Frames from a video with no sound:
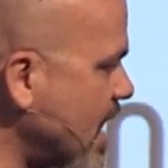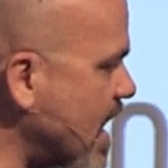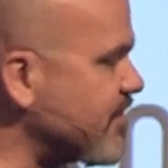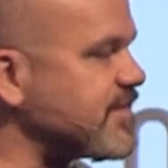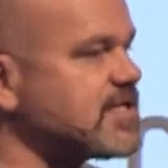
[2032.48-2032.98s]

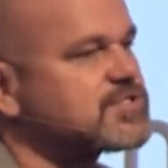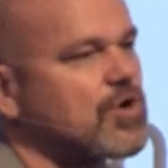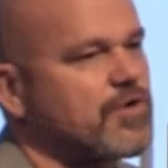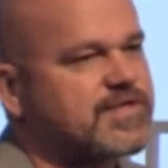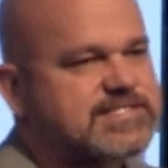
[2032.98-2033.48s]
and these
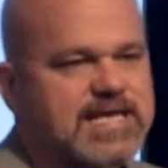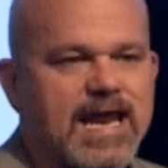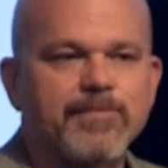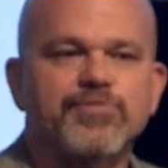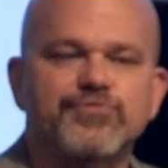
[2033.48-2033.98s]
are the
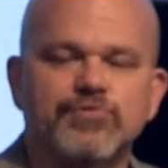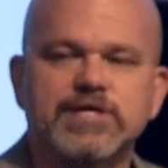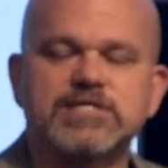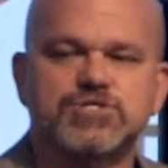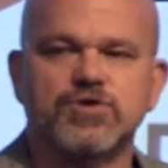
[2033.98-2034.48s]
same
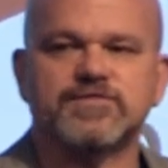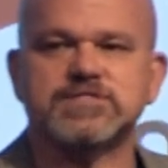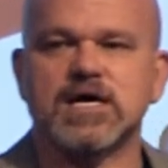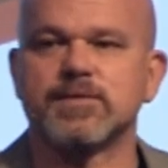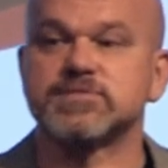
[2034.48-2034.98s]
3 service
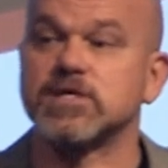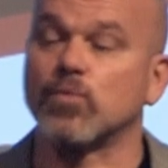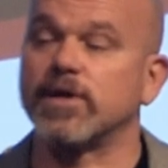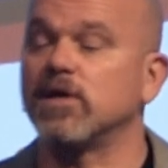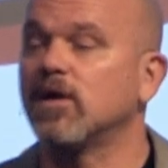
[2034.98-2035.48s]
times that
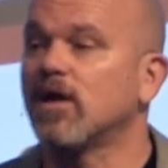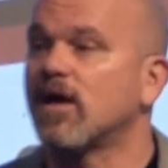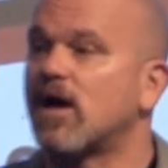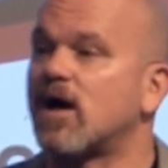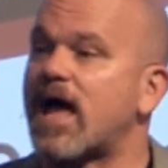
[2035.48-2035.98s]
we
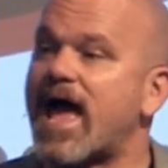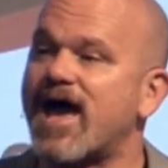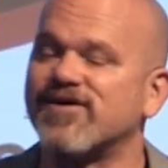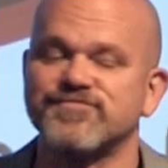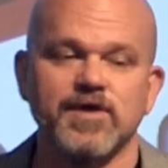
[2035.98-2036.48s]

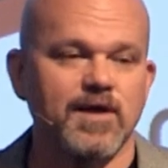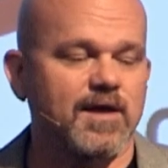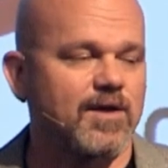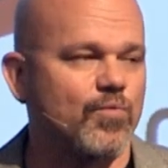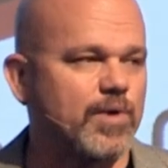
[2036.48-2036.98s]
have
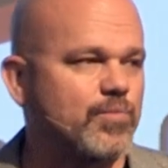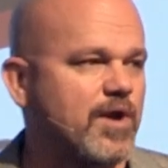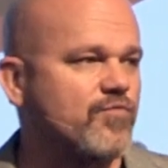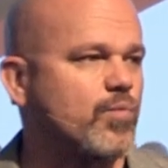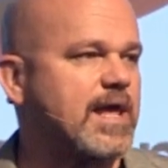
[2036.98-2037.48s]

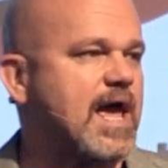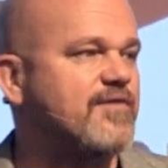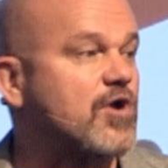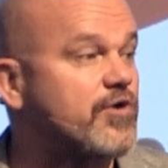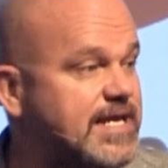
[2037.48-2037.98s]
whenever we
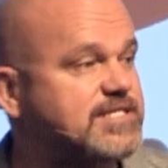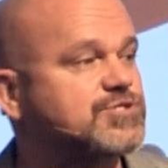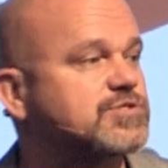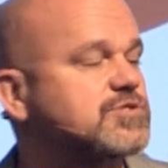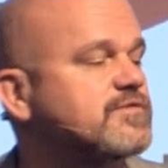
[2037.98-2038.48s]
have our
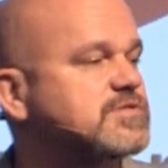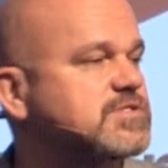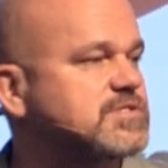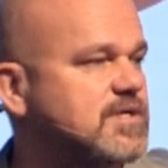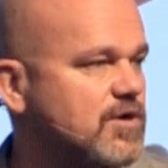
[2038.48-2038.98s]
Easter
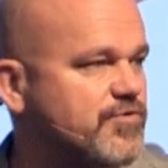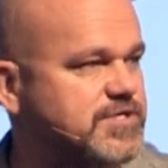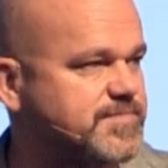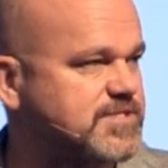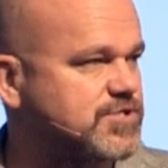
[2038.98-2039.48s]
services and our
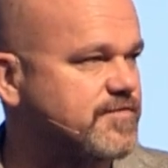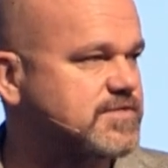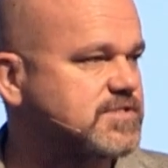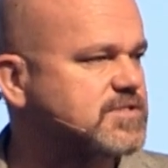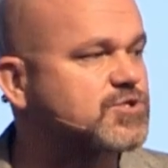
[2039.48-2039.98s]
Christmas
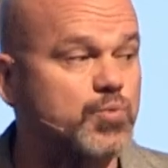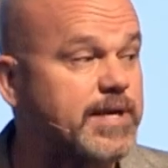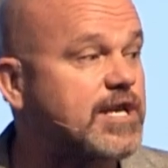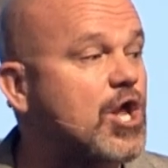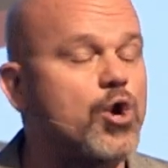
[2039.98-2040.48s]
services, because
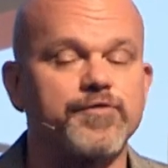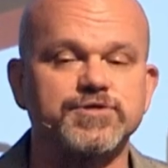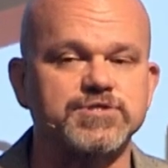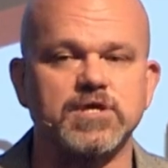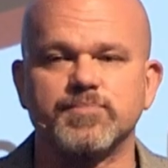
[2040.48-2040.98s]
we know
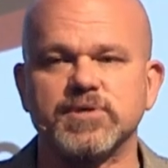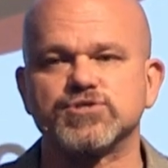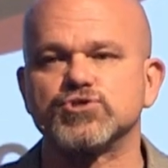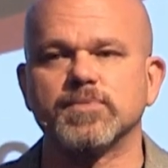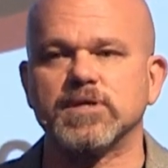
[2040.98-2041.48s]
there's going to be
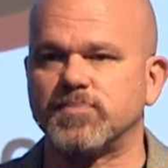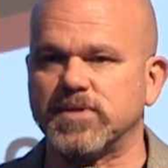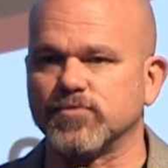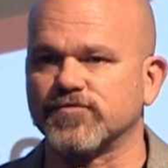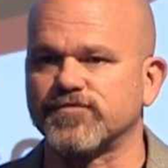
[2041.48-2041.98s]
too many
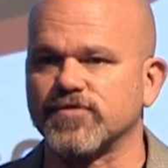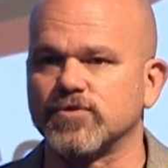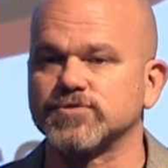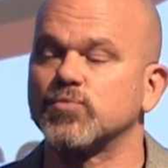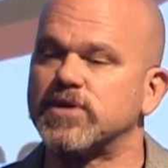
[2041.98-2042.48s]
people for
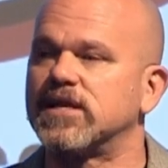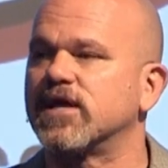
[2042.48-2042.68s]
those and we need